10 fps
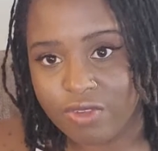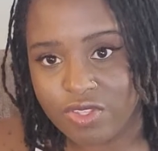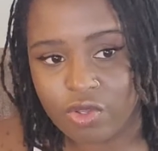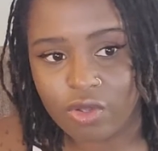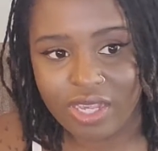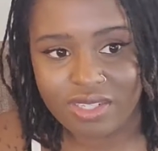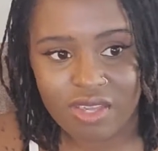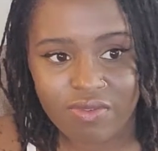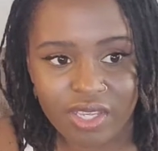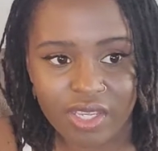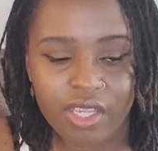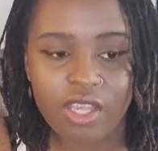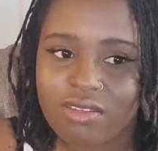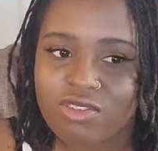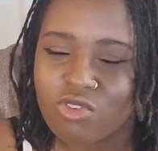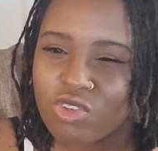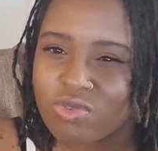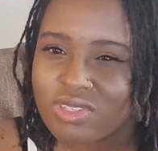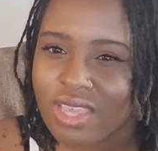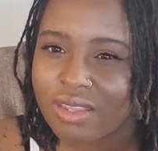physical activity. So you
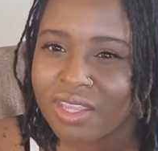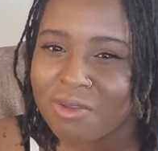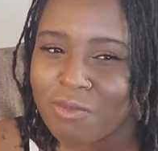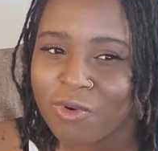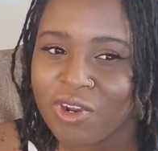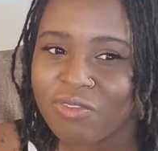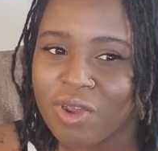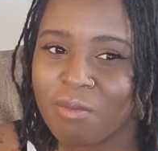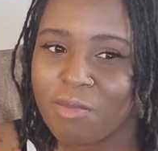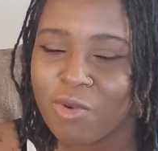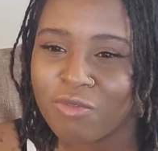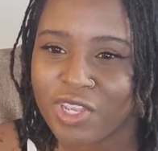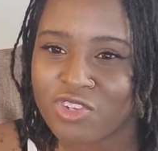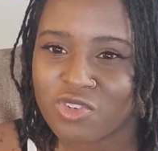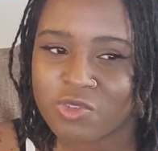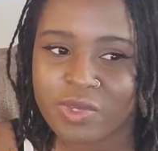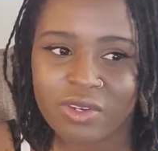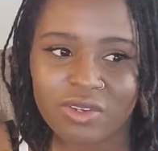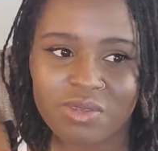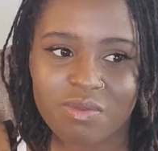sound like more of a motivational
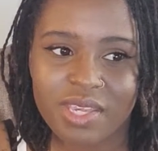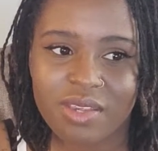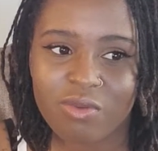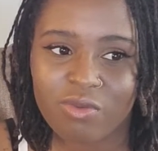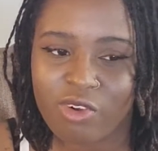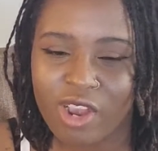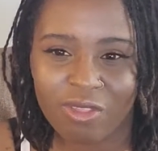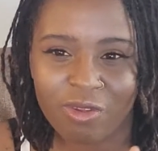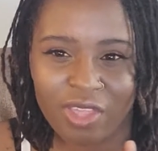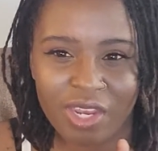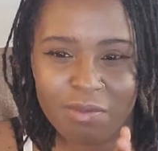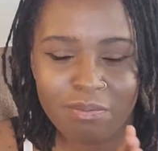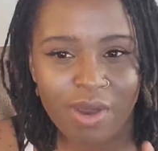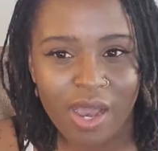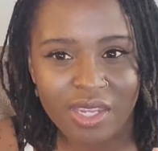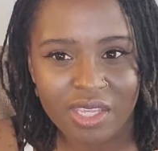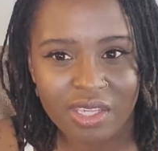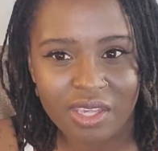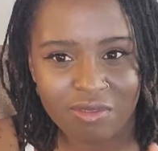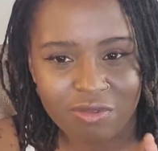speaker to me rather than a
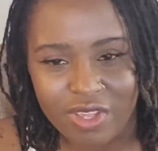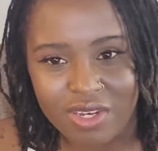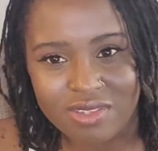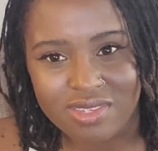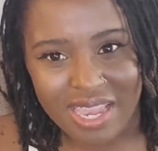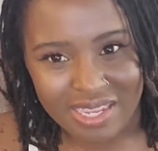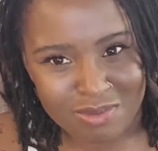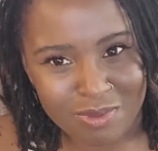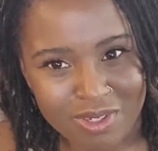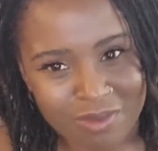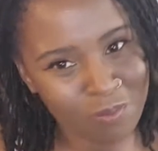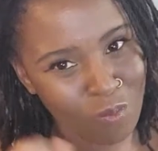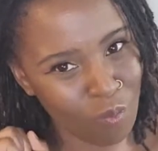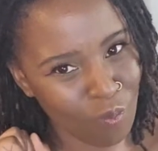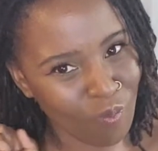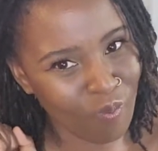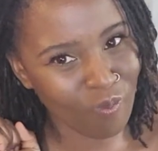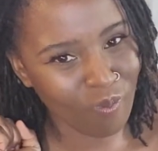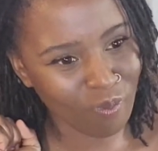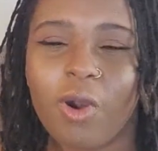body and fitness expert.
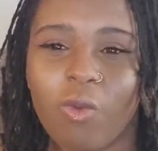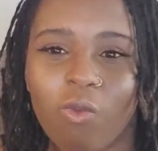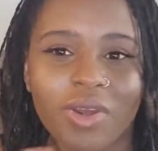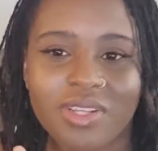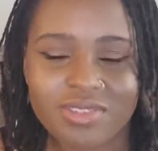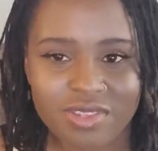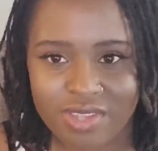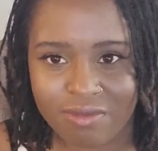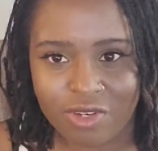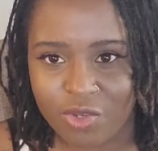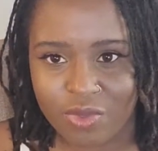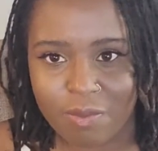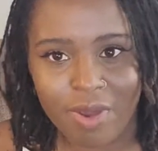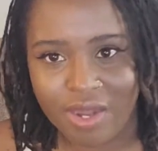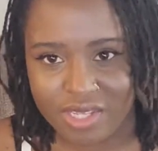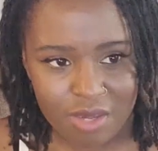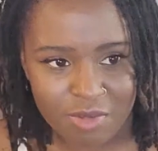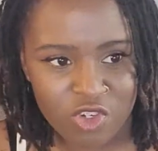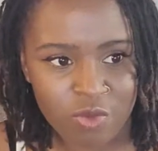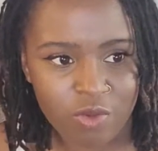But what does this have to do with the body
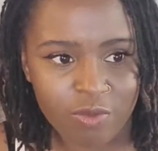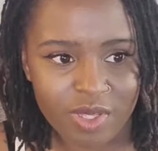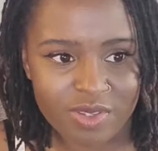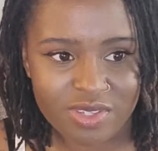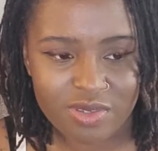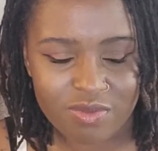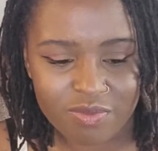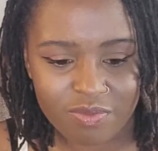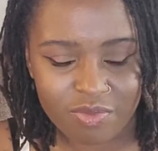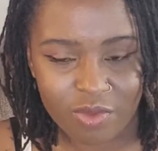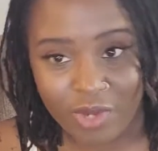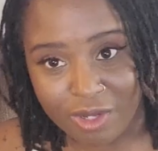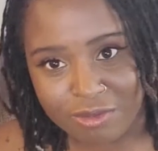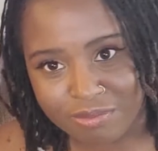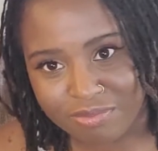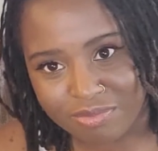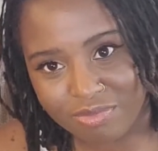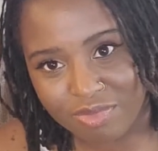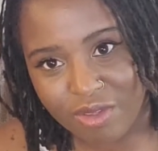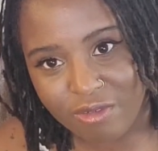image movements? Well,
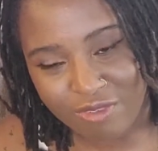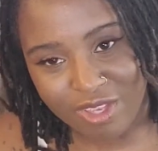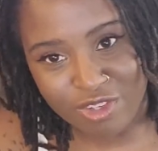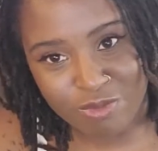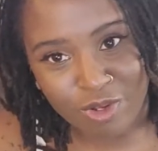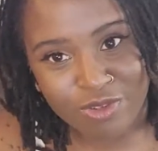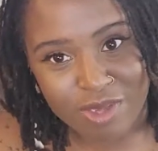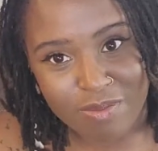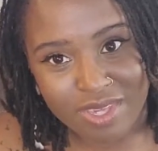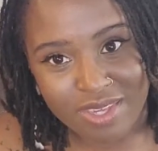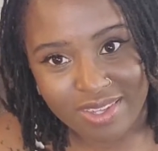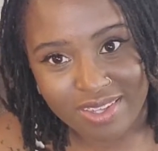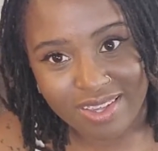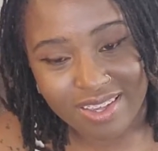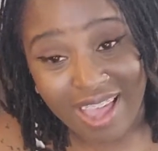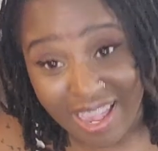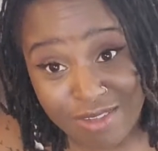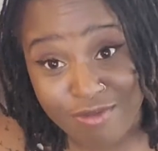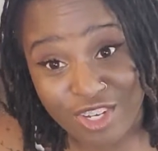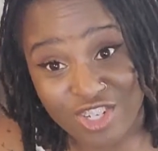fitness bros can be
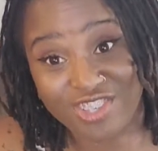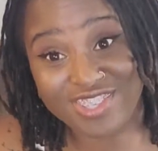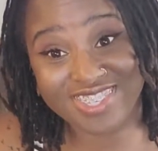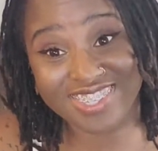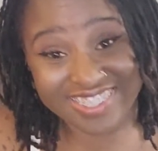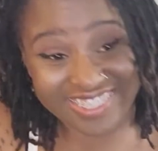kind of vicious.